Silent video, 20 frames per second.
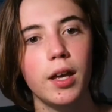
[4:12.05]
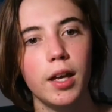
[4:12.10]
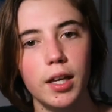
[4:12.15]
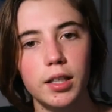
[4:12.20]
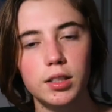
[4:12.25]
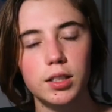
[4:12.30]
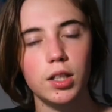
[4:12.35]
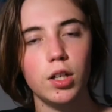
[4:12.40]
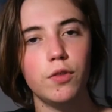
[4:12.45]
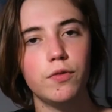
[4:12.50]

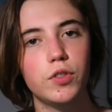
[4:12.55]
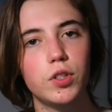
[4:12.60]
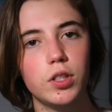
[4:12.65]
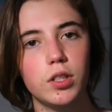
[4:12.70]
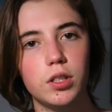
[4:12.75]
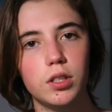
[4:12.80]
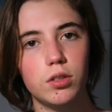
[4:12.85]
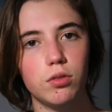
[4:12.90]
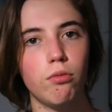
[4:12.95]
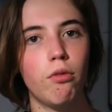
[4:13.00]
instead of
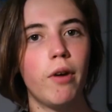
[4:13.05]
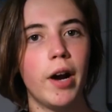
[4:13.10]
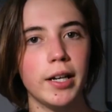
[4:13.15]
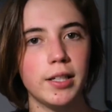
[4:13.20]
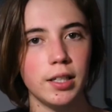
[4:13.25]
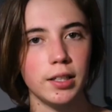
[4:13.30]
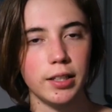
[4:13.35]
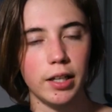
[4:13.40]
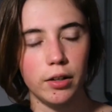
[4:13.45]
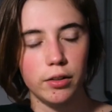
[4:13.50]
just
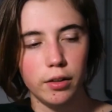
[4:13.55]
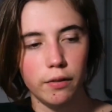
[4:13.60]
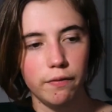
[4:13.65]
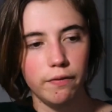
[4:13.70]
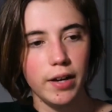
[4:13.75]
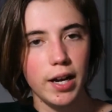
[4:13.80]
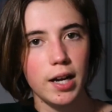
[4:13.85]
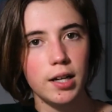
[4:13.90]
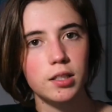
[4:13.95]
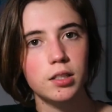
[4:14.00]
writing down the
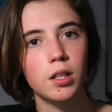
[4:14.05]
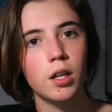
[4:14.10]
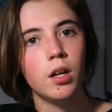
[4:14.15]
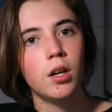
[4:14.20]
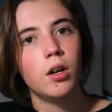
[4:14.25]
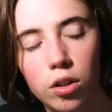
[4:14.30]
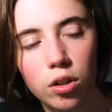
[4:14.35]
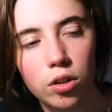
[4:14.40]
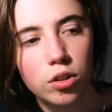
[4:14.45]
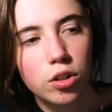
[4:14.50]
facts,
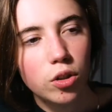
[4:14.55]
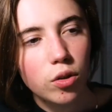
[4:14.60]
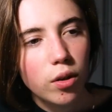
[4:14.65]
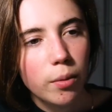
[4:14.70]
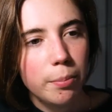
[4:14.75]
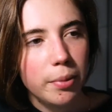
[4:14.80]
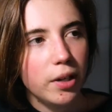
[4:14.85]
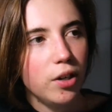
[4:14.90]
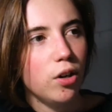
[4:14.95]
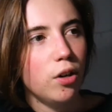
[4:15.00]
go do
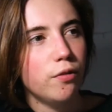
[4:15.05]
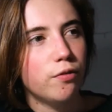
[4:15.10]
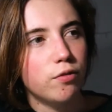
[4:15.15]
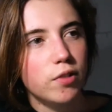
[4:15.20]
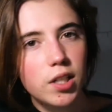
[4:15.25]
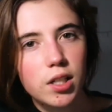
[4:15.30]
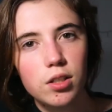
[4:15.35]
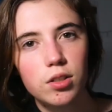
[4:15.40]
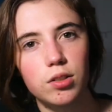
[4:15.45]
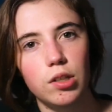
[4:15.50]
a bit of
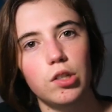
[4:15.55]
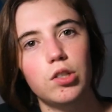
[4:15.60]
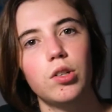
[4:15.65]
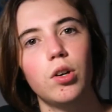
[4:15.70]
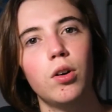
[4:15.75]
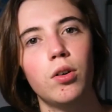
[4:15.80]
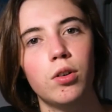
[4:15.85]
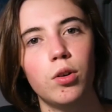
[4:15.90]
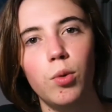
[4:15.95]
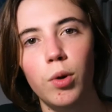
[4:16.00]
research
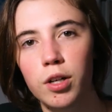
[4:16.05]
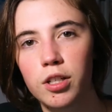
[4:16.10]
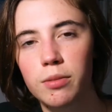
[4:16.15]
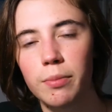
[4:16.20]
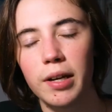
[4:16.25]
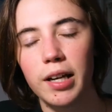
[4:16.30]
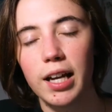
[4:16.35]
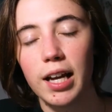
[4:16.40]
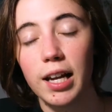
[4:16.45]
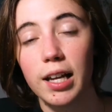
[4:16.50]
on quantum
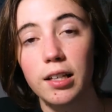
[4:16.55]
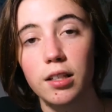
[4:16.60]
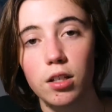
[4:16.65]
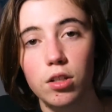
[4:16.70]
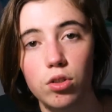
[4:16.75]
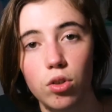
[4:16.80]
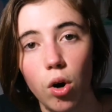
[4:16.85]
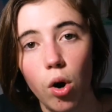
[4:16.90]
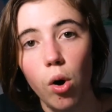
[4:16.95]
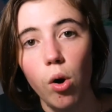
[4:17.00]
mechanics
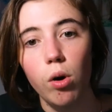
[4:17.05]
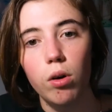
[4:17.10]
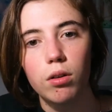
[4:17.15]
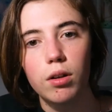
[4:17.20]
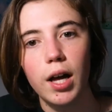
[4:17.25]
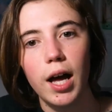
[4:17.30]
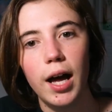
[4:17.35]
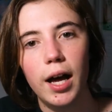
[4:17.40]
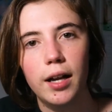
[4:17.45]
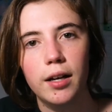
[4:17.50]
as a
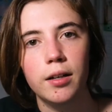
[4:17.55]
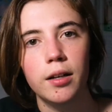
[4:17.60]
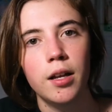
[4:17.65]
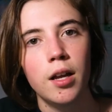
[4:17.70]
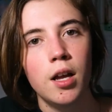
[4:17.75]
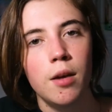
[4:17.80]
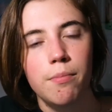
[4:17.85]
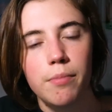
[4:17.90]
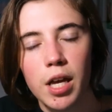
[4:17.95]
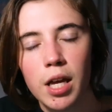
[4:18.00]
whole and
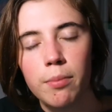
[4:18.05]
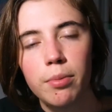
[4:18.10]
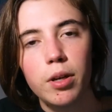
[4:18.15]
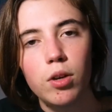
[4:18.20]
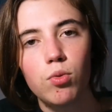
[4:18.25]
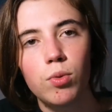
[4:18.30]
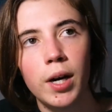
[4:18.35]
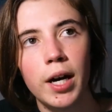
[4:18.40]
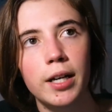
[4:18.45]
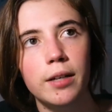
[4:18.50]

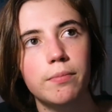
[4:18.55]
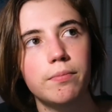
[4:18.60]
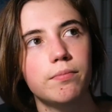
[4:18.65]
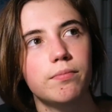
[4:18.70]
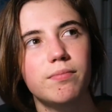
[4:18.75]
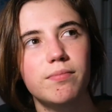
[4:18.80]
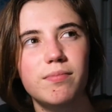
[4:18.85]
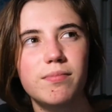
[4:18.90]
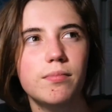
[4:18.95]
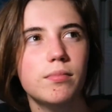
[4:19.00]
maybe write
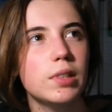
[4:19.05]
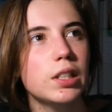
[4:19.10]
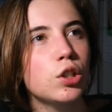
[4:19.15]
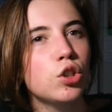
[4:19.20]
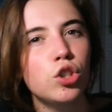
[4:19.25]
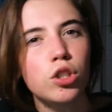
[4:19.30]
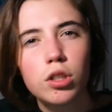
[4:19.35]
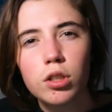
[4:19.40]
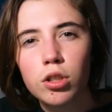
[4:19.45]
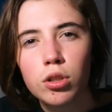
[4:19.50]

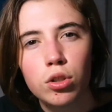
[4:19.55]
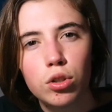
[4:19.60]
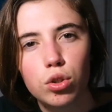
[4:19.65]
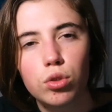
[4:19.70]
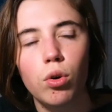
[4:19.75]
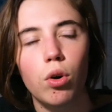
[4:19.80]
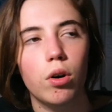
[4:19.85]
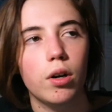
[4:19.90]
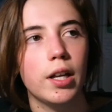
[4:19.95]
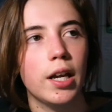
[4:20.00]
just a
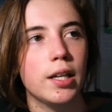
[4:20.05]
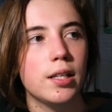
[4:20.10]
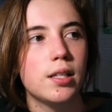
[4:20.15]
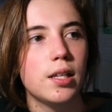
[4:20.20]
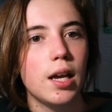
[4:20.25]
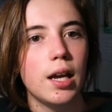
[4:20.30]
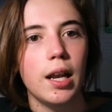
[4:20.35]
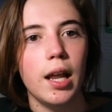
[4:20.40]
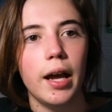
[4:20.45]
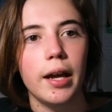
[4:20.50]
short
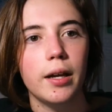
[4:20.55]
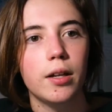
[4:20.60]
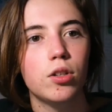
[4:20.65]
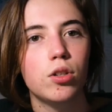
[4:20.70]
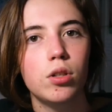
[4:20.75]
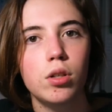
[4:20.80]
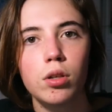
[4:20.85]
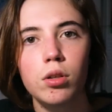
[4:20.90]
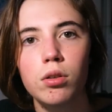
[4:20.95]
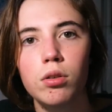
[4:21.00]
essay,
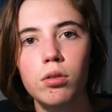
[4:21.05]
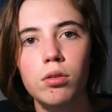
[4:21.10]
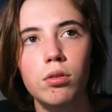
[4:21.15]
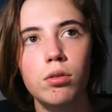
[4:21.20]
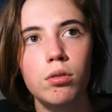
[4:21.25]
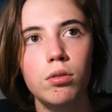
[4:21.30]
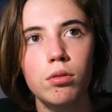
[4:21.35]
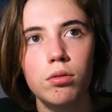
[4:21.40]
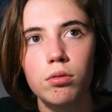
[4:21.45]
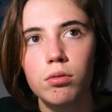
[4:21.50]
like
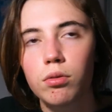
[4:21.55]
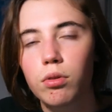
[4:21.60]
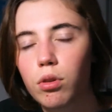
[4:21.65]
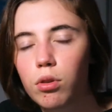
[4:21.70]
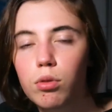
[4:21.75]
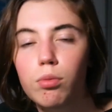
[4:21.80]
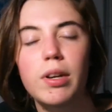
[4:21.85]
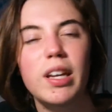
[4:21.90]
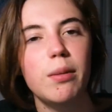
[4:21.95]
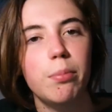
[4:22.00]

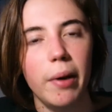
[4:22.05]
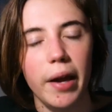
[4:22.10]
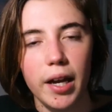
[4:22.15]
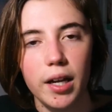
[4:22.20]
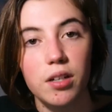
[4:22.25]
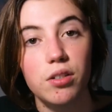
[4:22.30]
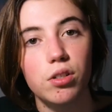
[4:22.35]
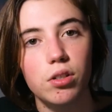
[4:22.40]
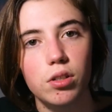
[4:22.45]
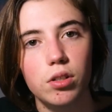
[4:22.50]
2-3
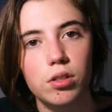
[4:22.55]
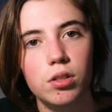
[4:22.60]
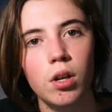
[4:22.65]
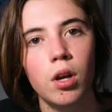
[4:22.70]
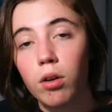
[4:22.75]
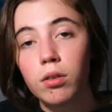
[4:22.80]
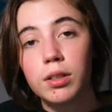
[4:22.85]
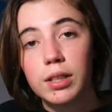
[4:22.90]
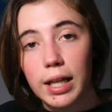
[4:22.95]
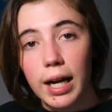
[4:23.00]
pages
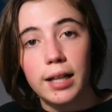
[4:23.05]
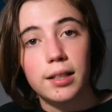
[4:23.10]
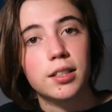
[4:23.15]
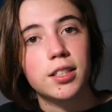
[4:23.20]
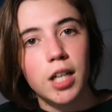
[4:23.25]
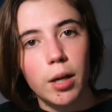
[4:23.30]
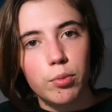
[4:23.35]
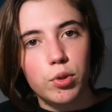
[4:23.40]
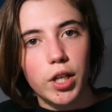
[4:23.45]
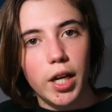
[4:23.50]
on that
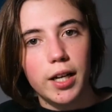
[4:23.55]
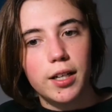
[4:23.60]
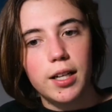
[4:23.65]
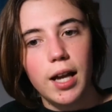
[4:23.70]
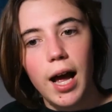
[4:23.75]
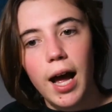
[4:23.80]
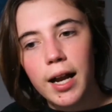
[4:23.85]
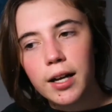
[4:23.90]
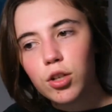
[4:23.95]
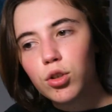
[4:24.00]
subject,
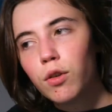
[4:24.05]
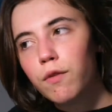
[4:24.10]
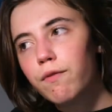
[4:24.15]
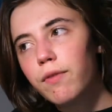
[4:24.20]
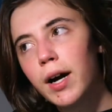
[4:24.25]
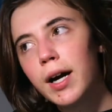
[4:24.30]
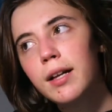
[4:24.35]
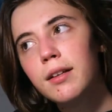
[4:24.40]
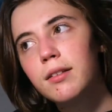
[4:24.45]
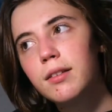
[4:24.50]
and you'll
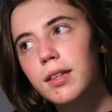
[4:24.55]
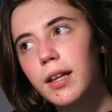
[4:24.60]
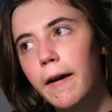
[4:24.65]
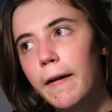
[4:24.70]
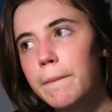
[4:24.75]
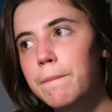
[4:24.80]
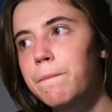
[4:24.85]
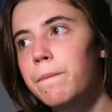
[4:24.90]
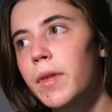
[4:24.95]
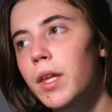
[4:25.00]
find
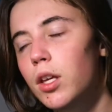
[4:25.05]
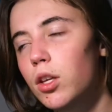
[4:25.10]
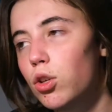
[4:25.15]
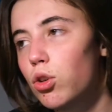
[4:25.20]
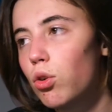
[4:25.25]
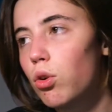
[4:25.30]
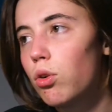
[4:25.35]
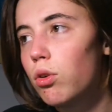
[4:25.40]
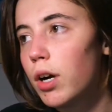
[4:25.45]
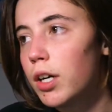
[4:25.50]
that
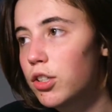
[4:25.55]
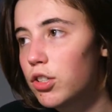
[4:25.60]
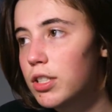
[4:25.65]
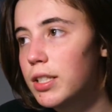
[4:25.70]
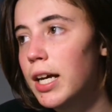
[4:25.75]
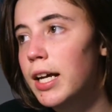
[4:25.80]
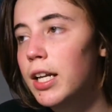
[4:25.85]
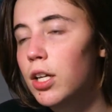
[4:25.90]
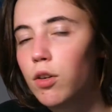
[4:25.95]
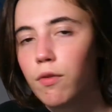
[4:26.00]
your
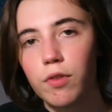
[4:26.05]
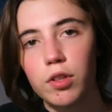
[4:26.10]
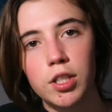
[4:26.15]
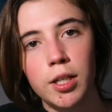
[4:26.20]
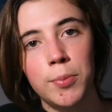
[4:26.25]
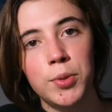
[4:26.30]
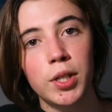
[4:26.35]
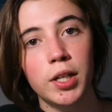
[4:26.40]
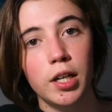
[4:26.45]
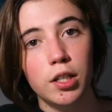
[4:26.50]
understanding of the
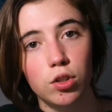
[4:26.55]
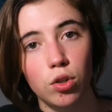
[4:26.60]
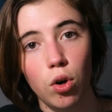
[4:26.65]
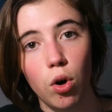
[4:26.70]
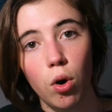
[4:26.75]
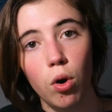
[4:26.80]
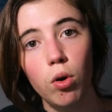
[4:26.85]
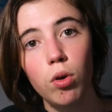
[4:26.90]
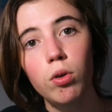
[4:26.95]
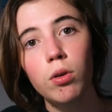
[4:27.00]
subject as a
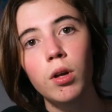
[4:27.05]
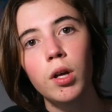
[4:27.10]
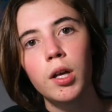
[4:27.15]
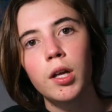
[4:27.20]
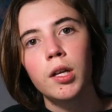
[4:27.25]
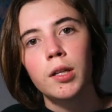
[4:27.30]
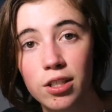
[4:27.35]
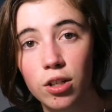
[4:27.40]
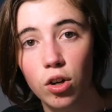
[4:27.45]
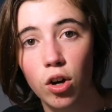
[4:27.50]
whole
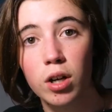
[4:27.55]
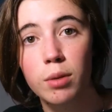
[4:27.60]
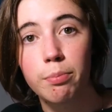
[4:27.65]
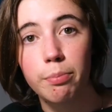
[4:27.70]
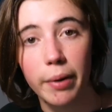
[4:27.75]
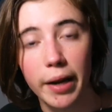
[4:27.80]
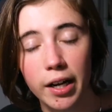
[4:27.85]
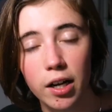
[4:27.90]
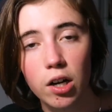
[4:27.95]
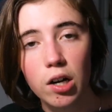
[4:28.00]
is a
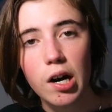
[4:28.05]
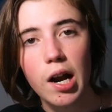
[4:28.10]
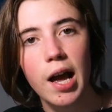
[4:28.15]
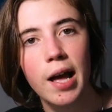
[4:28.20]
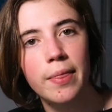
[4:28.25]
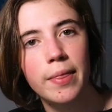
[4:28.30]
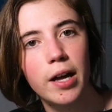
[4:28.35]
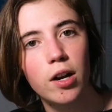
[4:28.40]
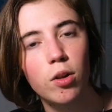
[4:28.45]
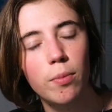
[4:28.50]
lot better,
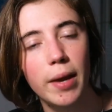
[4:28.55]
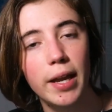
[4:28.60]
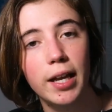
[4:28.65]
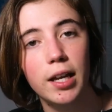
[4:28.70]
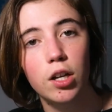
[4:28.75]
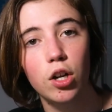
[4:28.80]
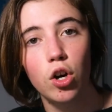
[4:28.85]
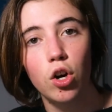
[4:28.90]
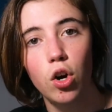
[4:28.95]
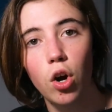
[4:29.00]
and that'll make
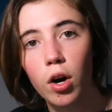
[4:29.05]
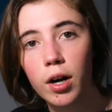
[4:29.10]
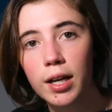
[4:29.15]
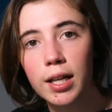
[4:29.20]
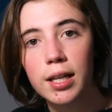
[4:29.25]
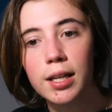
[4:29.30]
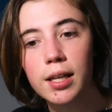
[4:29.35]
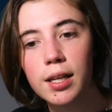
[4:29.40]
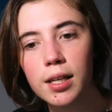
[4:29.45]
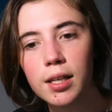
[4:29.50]
it a
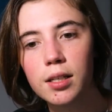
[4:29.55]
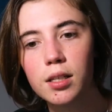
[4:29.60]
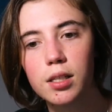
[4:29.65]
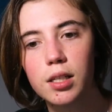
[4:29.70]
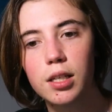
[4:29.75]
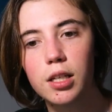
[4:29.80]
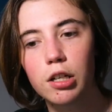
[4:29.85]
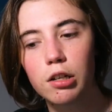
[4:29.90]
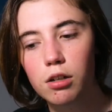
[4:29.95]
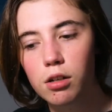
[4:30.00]
lot
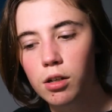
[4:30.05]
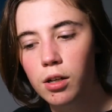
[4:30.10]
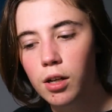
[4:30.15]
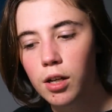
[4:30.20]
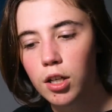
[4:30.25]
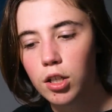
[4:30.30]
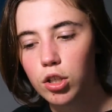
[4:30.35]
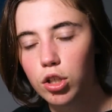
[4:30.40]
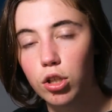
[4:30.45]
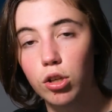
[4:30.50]
easier
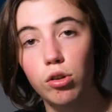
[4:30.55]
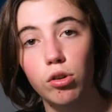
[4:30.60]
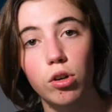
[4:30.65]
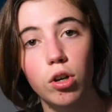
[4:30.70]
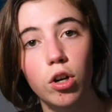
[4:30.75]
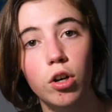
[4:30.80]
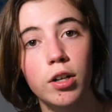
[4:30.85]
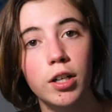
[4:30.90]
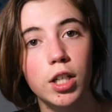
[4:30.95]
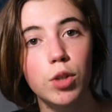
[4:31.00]
to
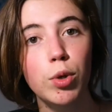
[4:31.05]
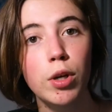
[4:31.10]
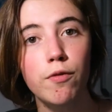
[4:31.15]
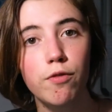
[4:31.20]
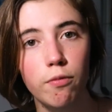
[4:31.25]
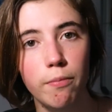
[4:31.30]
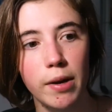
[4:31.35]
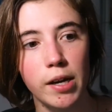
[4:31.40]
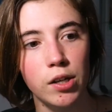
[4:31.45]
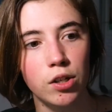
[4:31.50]
learn new
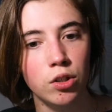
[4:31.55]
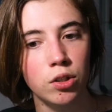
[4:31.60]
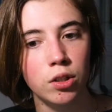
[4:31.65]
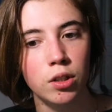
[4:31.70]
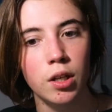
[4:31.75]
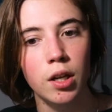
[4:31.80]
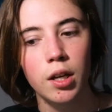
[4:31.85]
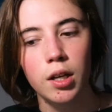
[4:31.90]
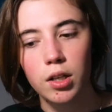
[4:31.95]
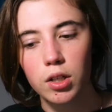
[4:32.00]

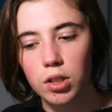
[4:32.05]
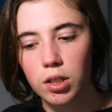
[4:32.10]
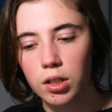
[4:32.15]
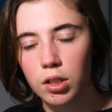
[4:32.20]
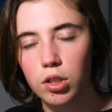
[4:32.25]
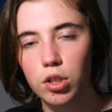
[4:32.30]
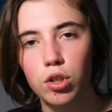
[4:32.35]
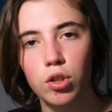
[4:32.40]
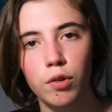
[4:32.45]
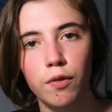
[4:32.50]
information
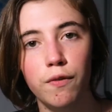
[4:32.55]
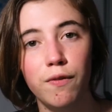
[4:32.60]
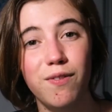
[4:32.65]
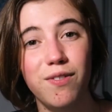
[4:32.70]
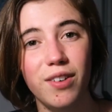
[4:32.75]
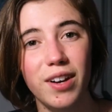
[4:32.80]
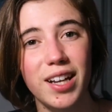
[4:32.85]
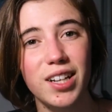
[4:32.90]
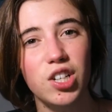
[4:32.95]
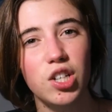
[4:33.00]
since you've
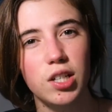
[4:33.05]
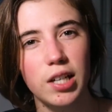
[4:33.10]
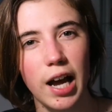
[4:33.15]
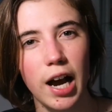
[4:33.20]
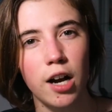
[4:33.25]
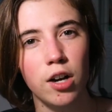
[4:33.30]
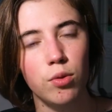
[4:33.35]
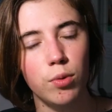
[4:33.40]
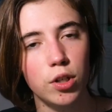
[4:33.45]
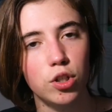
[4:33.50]
fleshed
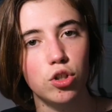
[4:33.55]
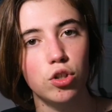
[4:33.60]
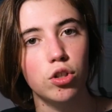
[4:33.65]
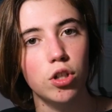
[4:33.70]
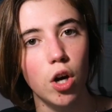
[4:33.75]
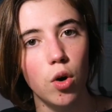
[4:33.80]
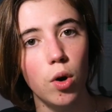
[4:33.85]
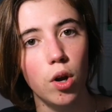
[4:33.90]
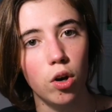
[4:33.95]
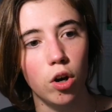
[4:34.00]
out what you
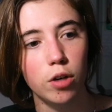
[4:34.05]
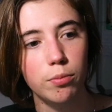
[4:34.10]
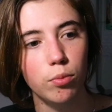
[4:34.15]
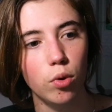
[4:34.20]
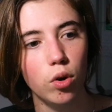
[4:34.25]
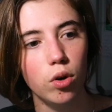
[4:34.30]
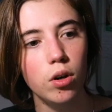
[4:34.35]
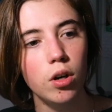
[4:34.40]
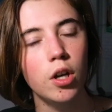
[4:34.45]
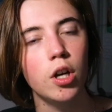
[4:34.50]
know a lot
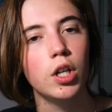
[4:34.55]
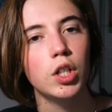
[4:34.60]
more.